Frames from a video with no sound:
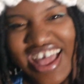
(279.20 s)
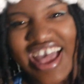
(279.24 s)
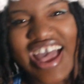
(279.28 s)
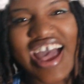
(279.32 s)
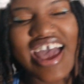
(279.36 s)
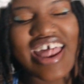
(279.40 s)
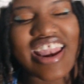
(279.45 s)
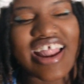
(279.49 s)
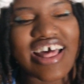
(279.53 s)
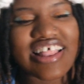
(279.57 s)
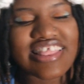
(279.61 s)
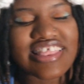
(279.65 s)

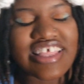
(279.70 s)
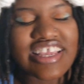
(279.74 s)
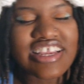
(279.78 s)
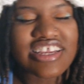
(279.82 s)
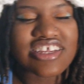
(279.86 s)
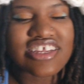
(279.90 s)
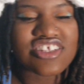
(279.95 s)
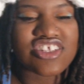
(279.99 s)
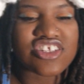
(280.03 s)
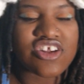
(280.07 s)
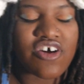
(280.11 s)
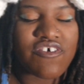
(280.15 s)
I think
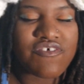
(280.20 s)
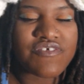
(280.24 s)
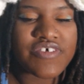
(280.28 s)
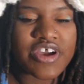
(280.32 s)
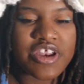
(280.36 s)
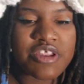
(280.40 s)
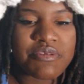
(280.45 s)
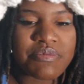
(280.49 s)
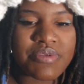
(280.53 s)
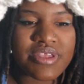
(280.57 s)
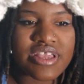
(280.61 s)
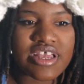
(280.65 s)
it's so
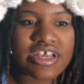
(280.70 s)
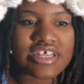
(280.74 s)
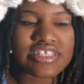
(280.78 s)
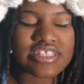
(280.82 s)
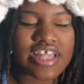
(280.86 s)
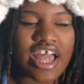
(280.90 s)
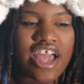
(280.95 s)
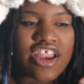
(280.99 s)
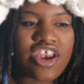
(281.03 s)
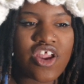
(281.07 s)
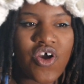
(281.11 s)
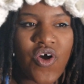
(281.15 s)
funny because
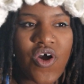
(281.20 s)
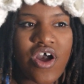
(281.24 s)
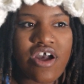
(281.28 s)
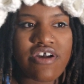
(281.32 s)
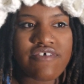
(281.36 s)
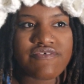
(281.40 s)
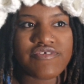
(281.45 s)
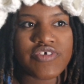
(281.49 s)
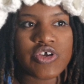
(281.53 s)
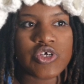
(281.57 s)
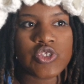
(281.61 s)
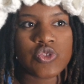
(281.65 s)
I know how
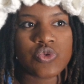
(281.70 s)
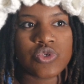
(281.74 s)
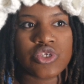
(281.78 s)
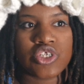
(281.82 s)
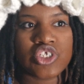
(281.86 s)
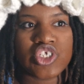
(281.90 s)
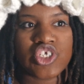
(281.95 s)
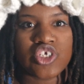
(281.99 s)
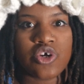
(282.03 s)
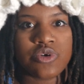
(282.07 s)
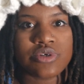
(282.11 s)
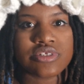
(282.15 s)
it feels when a
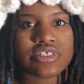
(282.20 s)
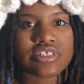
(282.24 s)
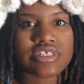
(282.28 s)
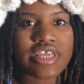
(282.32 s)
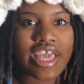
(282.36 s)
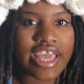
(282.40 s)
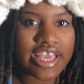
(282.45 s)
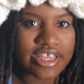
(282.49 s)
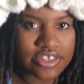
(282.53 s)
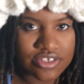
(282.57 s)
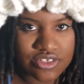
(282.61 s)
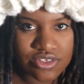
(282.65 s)
show is
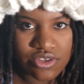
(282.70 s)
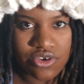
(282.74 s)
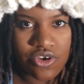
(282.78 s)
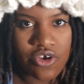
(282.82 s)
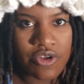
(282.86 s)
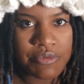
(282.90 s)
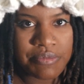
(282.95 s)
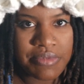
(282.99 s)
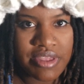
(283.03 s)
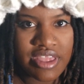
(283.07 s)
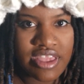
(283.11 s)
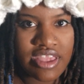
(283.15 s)
canceled
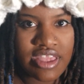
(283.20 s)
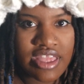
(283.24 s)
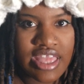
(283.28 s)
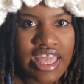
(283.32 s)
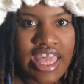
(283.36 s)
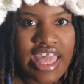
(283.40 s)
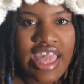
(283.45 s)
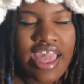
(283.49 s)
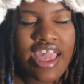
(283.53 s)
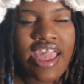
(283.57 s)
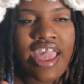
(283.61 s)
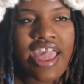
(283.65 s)
on me.
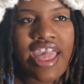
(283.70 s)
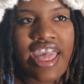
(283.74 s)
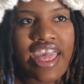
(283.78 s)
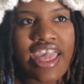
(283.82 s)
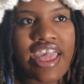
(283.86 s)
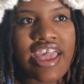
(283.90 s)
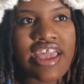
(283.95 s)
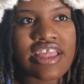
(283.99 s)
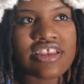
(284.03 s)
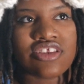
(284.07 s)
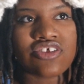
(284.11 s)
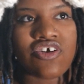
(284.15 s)

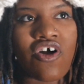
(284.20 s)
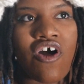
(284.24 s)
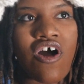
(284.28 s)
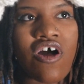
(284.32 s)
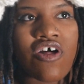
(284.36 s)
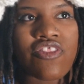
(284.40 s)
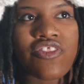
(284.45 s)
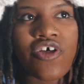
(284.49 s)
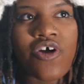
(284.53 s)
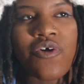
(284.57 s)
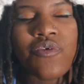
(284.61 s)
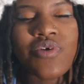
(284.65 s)
And
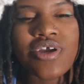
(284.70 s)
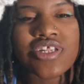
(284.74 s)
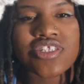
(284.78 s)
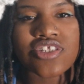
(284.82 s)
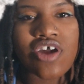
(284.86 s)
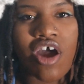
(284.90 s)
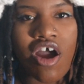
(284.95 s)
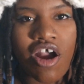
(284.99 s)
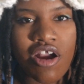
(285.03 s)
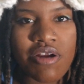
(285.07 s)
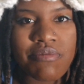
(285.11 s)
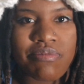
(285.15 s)
although it's
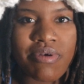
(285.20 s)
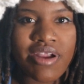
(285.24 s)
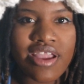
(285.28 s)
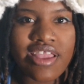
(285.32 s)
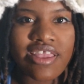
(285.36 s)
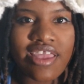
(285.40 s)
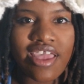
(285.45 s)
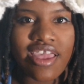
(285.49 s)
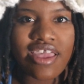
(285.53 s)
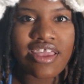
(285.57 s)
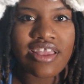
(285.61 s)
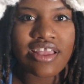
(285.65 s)

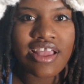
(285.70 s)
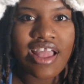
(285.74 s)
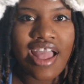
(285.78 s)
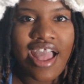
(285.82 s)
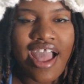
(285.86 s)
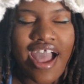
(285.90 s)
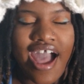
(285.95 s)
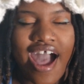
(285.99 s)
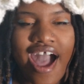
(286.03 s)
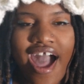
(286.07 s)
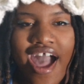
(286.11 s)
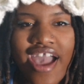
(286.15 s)
heartbreaking,
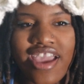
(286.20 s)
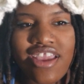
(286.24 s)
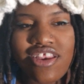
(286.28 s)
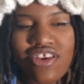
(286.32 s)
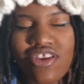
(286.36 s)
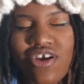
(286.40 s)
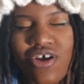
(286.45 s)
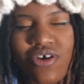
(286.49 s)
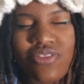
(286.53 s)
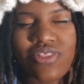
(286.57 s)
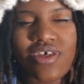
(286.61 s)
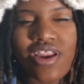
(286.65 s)
I
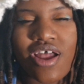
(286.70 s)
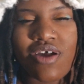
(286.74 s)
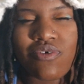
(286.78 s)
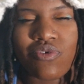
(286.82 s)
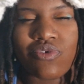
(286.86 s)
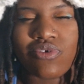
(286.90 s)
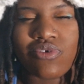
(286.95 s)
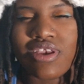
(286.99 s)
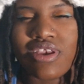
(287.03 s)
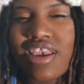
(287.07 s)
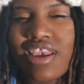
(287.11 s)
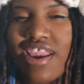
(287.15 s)
know that I'll
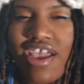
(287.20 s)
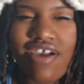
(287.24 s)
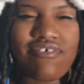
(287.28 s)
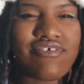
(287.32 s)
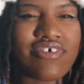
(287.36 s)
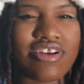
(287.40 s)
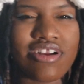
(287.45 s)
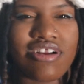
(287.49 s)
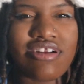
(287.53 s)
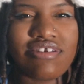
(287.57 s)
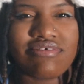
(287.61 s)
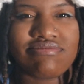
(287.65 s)

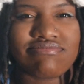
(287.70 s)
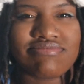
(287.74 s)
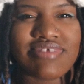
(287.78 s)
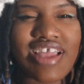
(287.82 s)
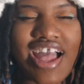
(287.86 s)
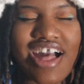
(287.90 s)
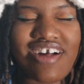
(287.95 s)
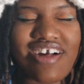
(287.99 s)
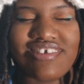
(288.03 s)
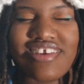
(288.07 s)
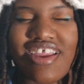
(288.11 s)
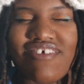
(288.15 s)
never
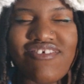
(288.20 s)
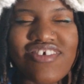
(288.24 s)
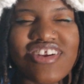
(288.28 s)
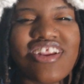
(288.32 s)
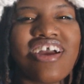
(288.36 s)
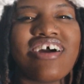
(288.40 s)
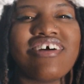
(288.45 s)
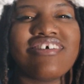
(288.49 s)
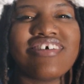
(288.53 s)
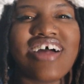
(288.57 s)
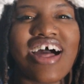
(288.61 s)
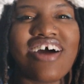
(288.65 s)

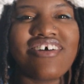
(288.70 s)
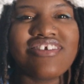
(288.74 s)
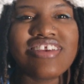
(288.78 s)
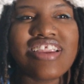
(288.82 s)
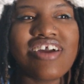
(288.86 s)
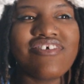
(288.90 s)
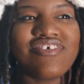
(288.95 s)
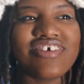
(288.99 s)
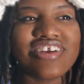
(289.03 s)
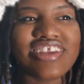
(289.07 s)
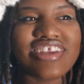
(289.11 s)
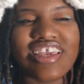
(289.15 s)
know. I'll
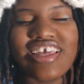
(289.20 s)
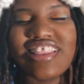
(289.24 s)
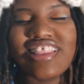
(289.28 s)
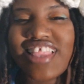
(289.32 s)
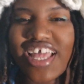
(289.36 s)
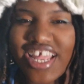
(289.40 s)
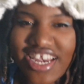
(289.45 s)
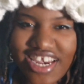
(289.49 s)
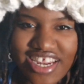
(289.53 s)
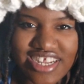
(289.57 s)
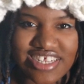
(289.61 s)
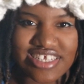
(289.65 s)
never get
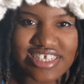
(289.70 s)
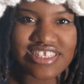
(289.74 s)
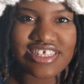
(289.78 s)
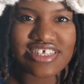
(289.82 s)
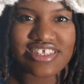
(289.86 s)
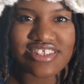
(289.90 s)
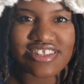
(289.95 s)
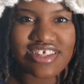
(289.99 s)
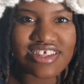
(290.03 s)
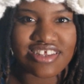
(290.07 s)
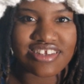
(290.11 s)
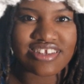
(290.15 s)
that next
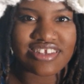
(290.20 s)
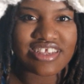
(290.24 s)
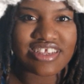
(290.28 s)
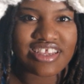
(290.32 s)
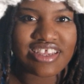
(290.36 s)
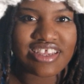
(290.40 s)
season.